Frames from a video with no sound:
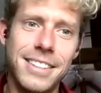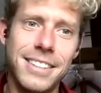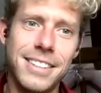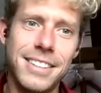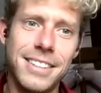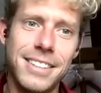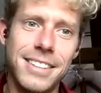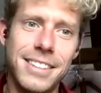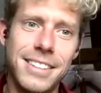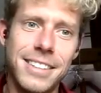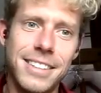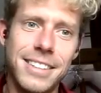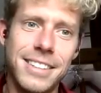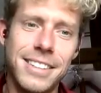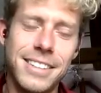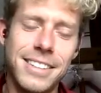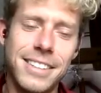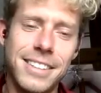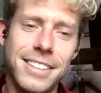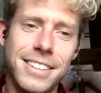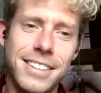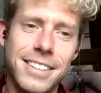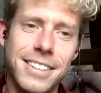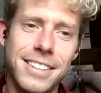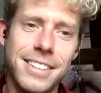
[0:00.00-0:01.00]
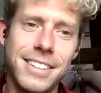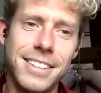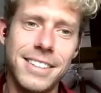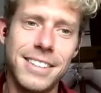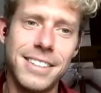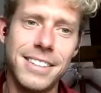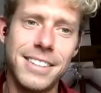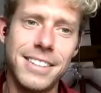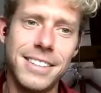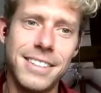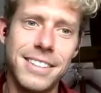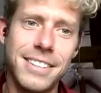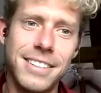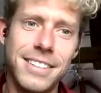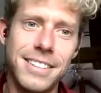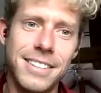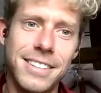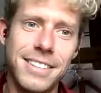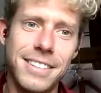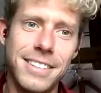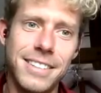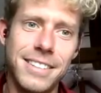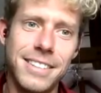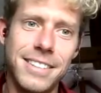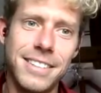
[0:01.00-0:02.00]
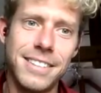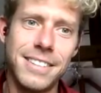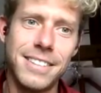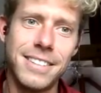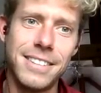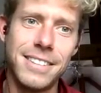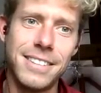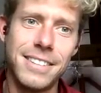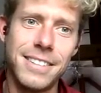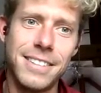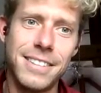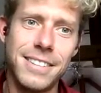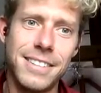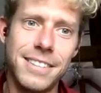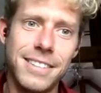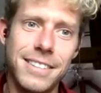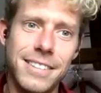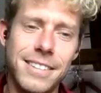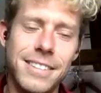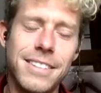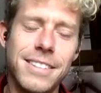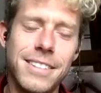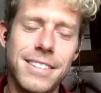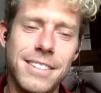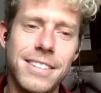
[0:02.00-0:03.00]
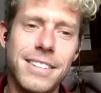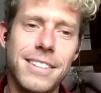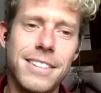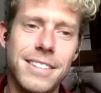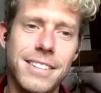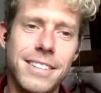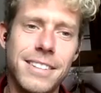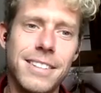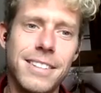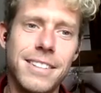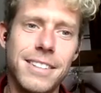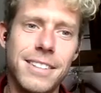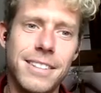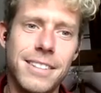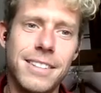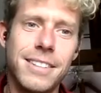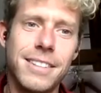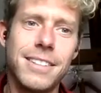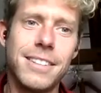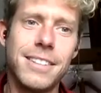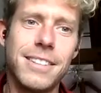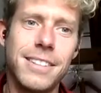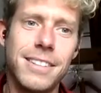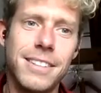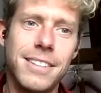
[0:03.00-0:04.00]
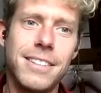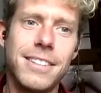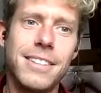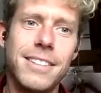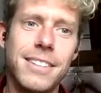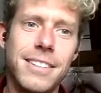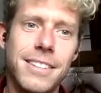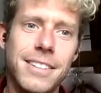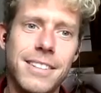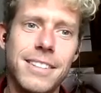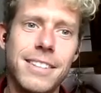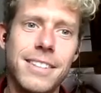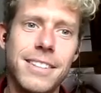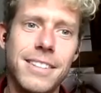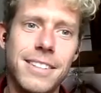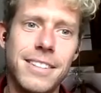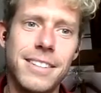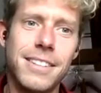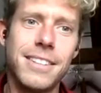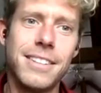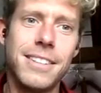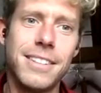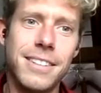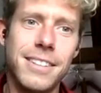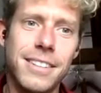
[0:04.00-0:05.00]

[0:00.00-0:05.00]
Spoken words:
This person isn't speaking.